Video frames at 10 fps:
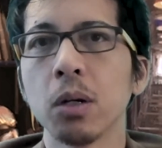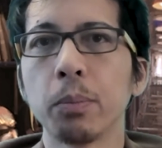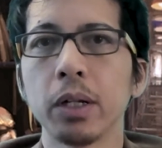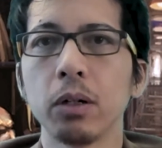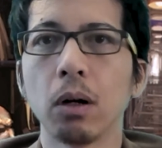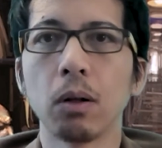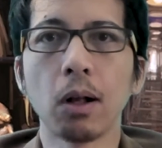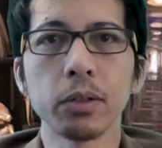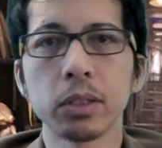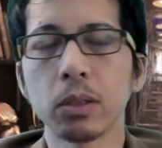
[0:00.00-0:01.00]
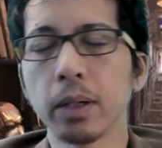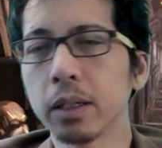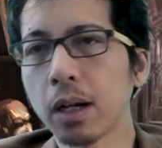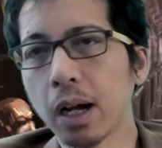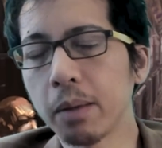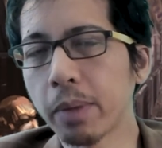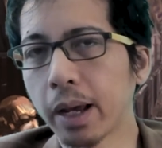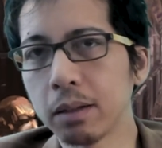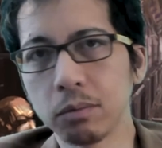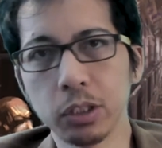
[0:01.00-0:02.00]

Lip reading: but also in combat,